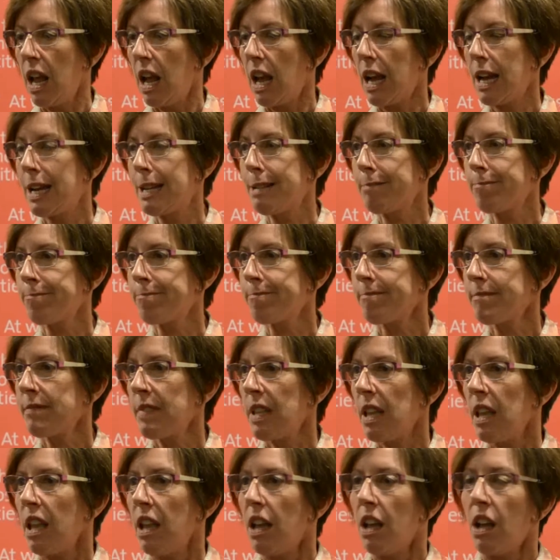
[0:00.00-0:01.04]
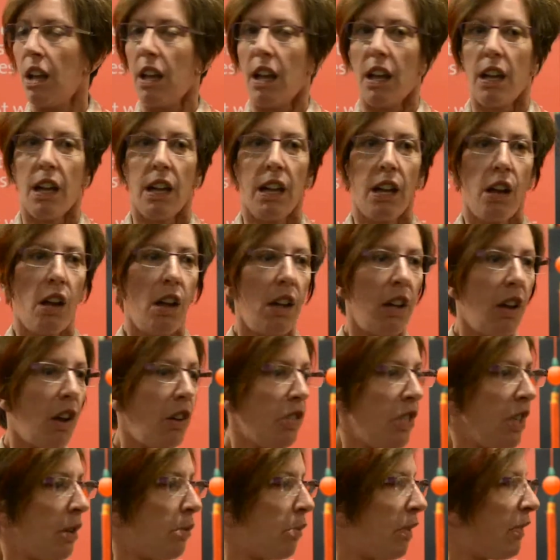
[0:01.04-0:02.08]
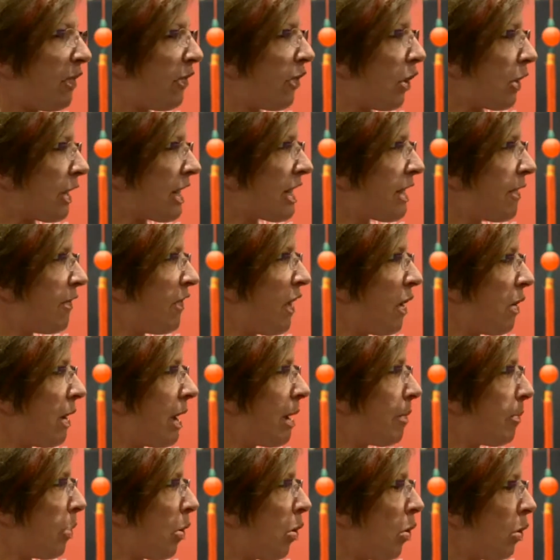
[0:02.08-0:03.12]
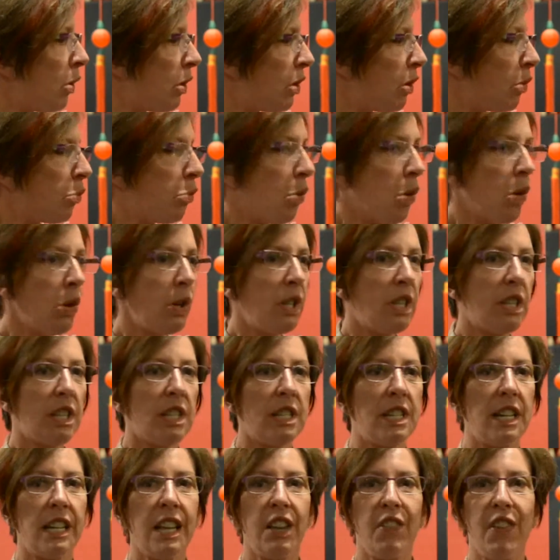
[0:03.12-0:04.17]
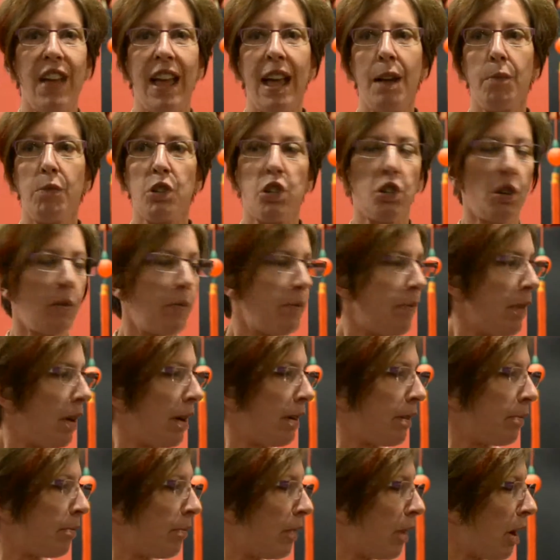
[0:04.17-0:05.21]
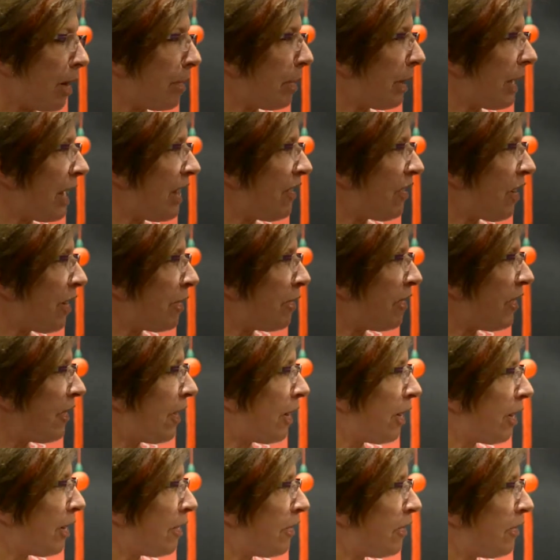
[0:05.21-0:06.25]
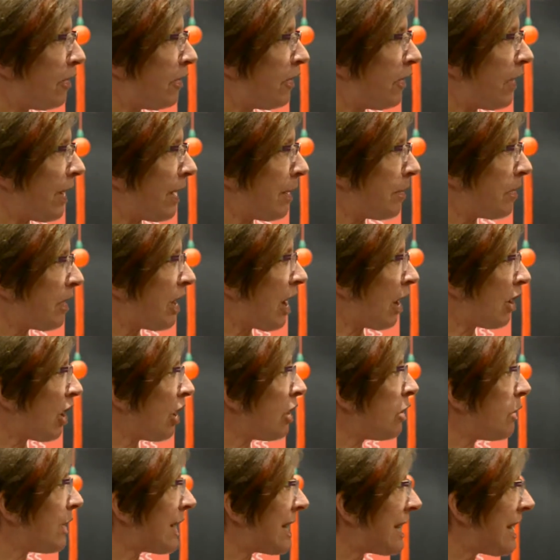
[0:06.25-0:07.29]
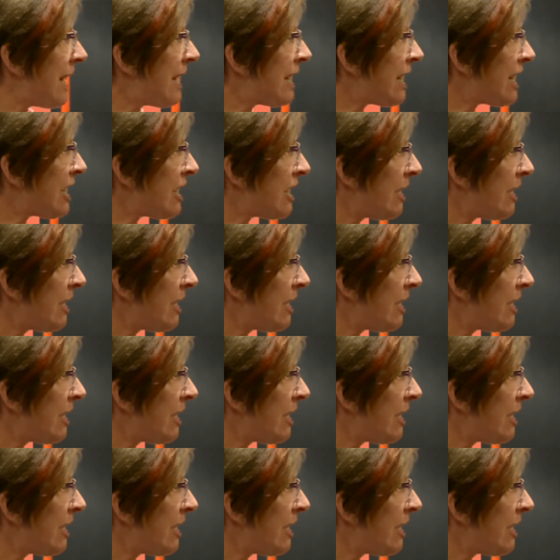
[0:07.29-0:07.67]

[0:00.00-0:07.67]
Um, uh, I think we've got some very important awards to give out, which um, i believe I've, I've um, yes. going to assist.